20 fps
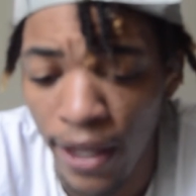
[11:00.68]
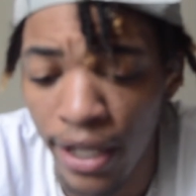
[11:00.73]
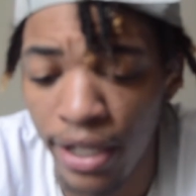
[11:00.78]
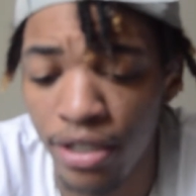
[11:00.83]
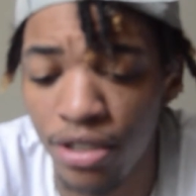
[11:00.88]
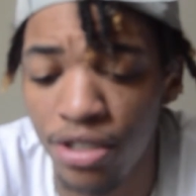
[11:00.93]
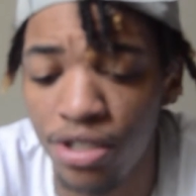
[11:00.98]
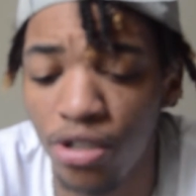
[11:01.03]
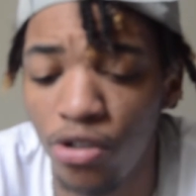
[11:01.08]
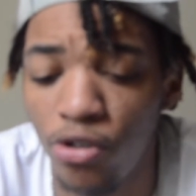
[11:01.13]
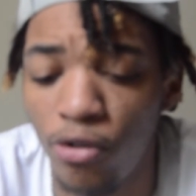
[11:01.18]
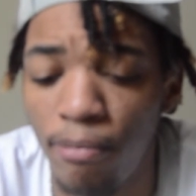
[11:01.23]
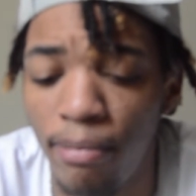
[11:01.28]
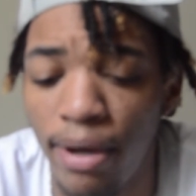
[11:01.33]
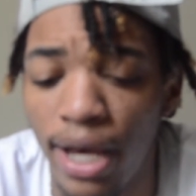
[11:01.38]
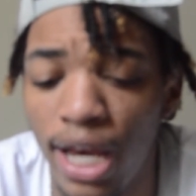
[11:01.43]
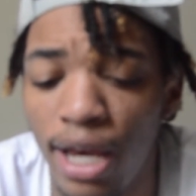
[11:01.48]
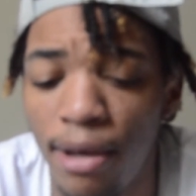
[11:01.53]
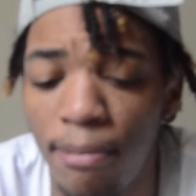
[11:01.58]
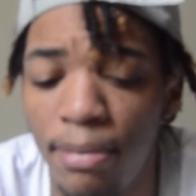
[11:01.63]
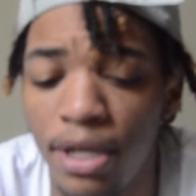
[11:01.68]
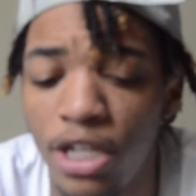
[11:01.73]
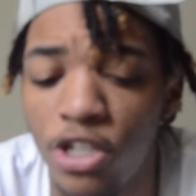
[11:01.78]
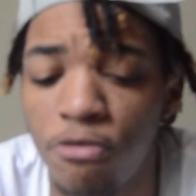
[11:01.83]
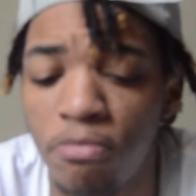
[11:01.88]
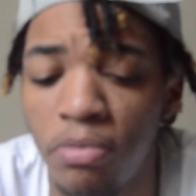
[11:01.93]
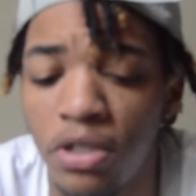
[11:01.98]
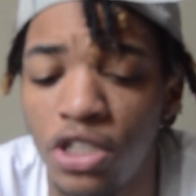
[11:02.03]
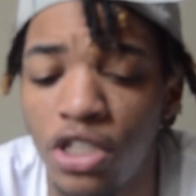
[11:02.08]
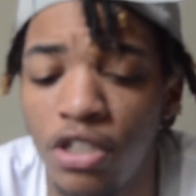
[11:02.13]
And two, bad
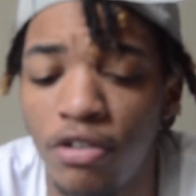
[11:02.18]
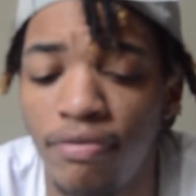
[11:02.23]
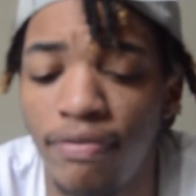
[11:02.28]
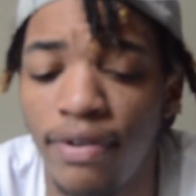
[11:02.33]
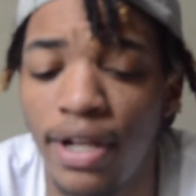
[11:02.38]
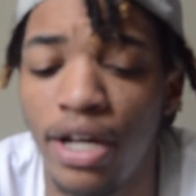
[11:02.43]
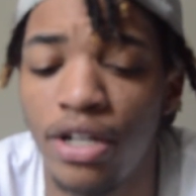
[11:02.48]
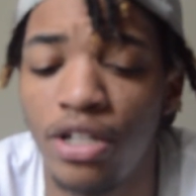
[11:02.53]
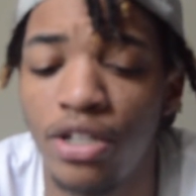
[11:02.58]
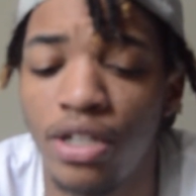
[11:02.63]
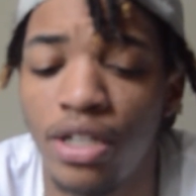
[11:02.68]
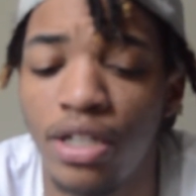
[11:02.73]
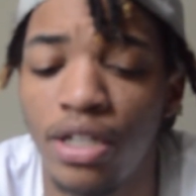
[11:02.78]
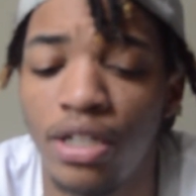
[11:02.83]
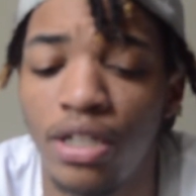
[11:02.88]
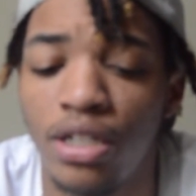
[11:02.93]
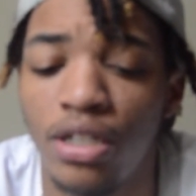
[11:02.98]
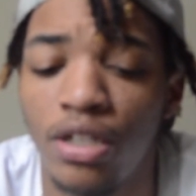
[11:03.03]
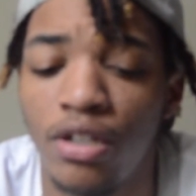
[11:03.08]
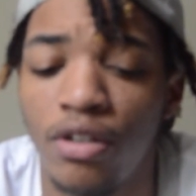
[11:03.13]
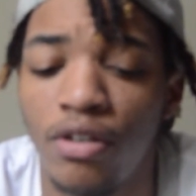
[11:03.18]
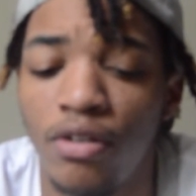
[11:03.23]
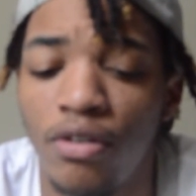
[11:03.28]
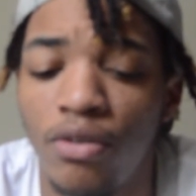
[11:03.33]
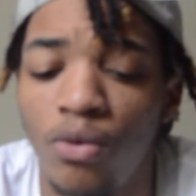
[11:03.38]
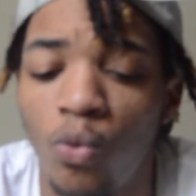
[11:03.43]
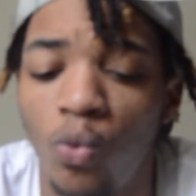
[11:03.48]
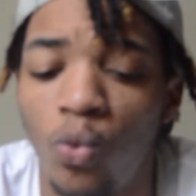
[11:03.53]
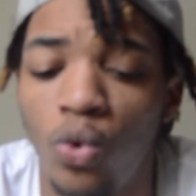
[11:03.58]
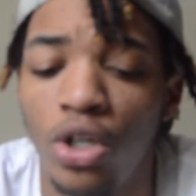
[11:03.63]
bitch, but she flatter than
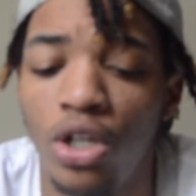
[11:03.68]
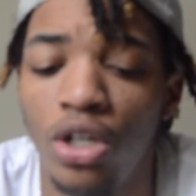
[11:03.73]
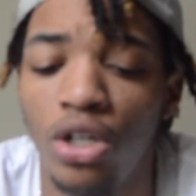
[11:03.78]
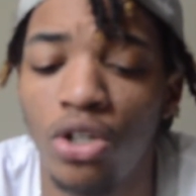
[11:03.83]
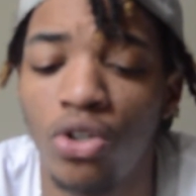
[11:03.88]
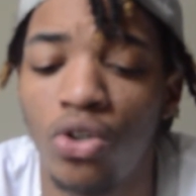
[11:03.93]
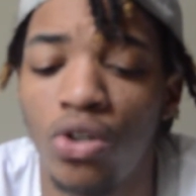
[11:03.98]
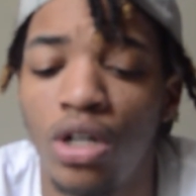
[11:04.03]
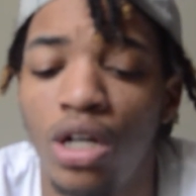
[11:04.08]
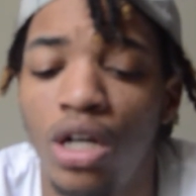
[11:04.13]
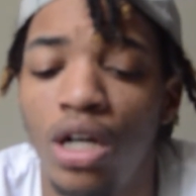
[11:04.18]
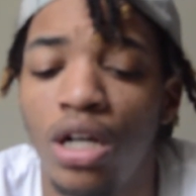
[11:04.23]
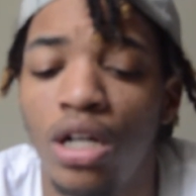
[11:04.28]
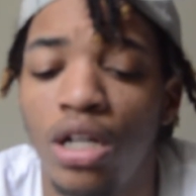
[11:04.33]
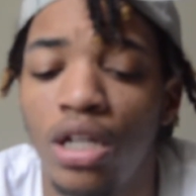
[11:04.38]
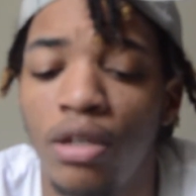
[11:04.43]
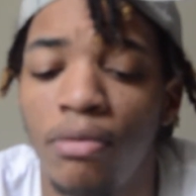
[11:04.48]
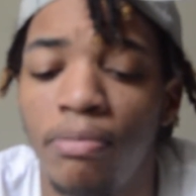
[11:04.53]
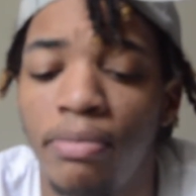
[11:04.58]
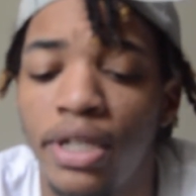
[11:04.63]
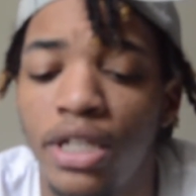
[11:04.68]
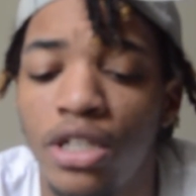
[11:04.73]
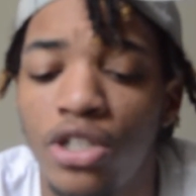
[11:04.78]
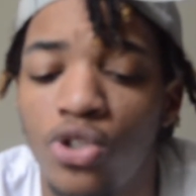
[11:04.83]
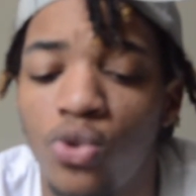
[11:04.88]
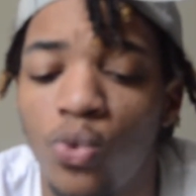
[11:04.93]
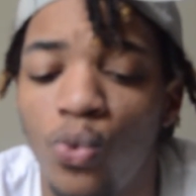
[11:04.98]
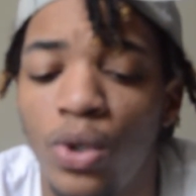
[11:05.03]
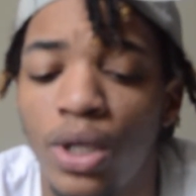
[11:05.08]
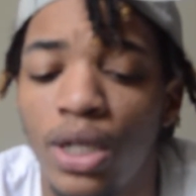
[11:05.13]
wood, or ugly
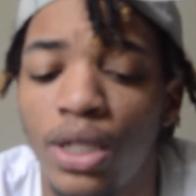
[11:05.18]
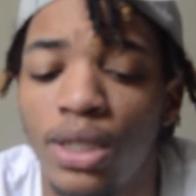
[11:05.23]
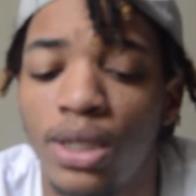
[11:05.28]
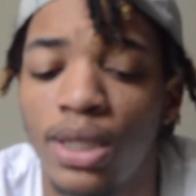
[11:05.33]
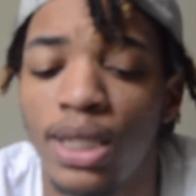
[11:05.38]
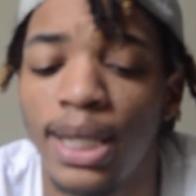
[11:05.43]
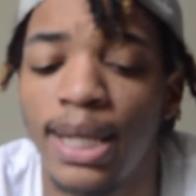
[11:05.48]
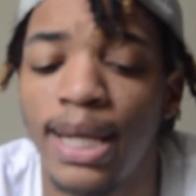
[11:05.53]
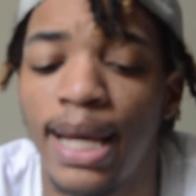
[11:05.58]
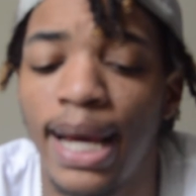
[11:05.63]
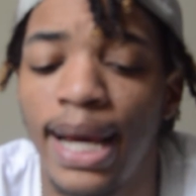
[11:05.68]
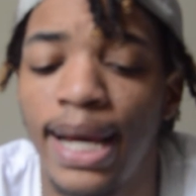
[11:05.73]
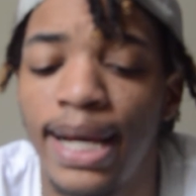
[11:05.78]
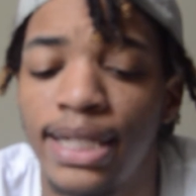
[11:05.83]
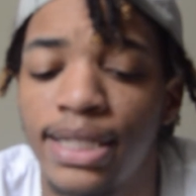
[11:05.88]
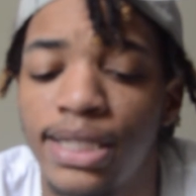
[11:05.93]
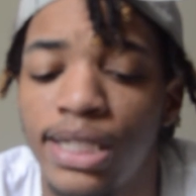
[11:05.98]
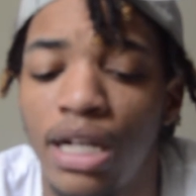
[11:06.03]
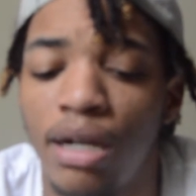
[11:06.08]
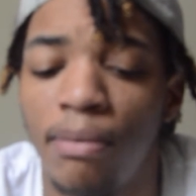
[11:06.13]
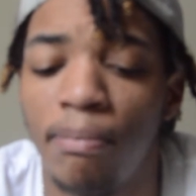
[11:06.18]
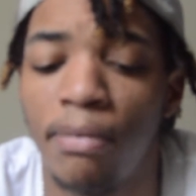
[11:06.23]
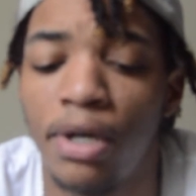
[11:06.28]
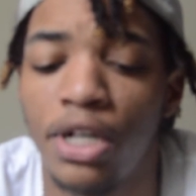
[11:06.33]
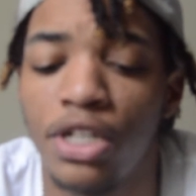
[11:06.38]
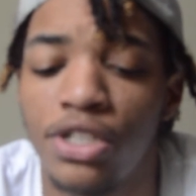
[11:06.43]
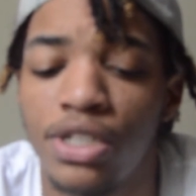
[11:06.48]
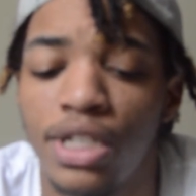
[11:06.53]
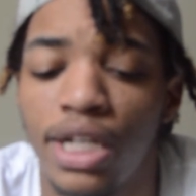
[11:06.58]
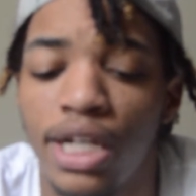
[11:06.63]
bitch with a thick ass and a
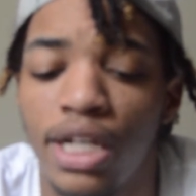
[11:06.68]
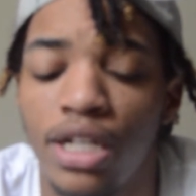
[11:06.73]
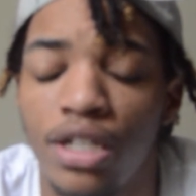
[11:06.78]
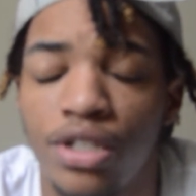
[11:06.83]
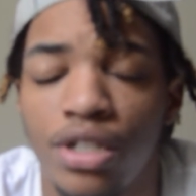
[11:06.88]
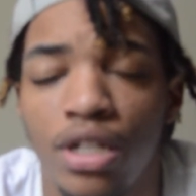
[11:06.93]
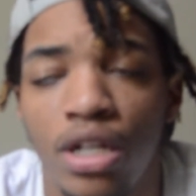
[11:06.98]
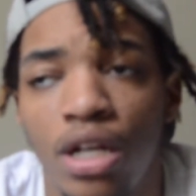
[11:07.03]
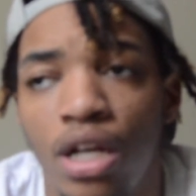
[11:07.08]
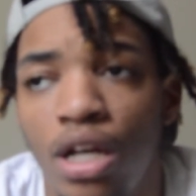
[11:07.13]
mustache.